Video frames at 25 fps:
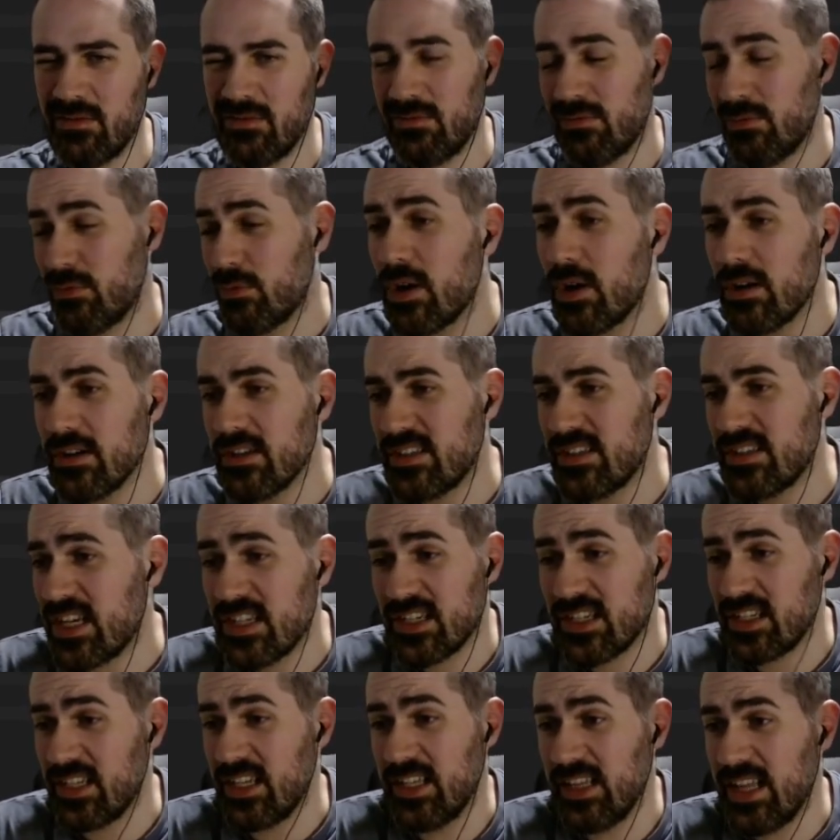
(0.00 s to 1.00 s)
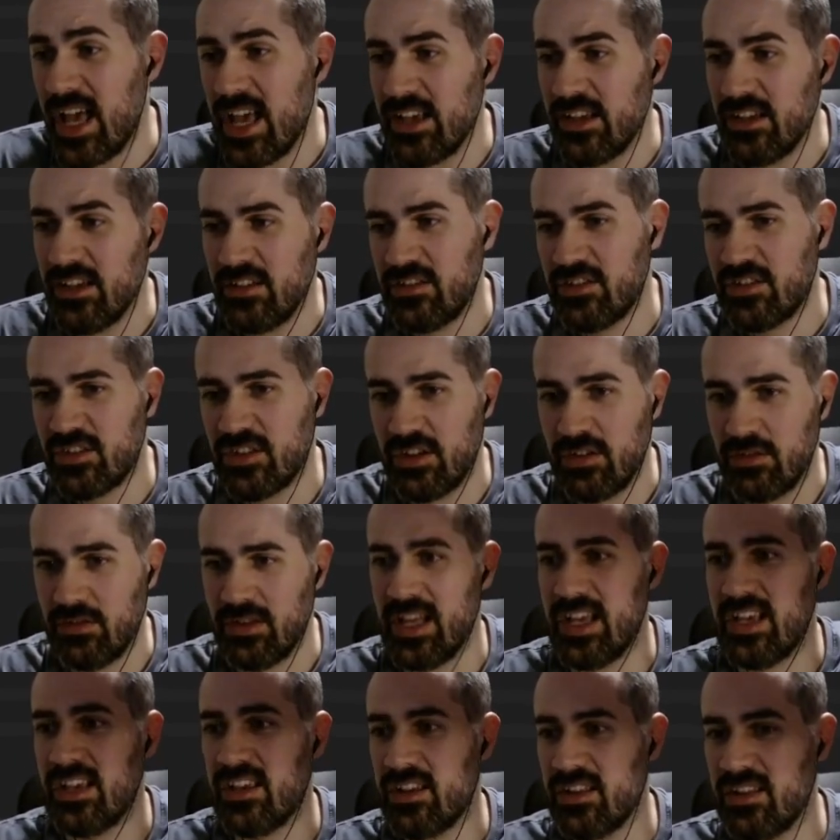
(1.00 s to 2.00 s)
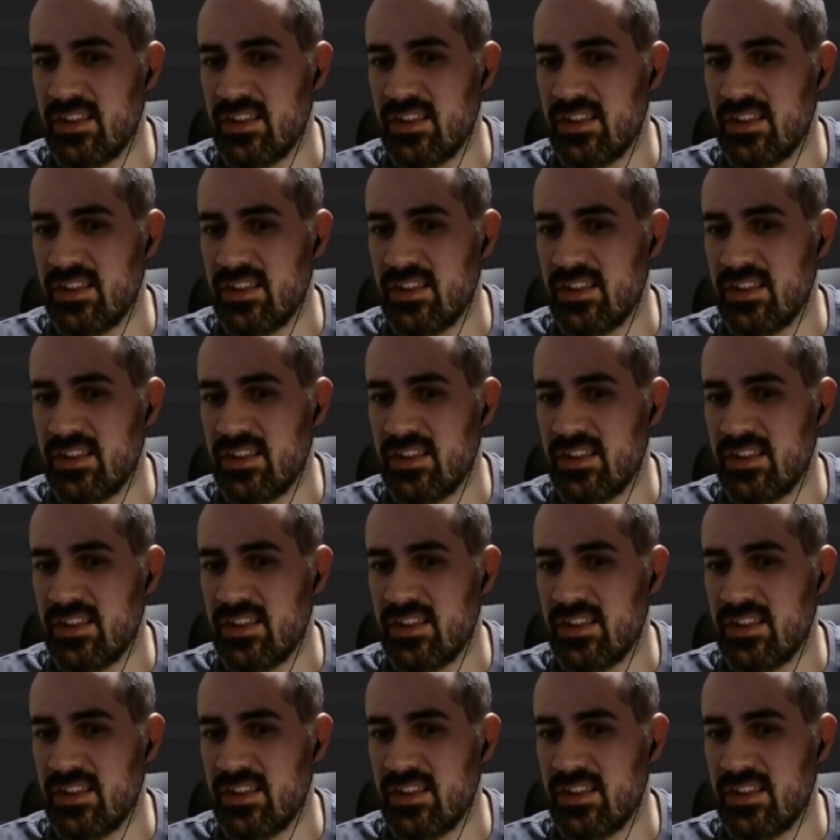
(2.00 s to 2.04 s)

well, essentially layered, so like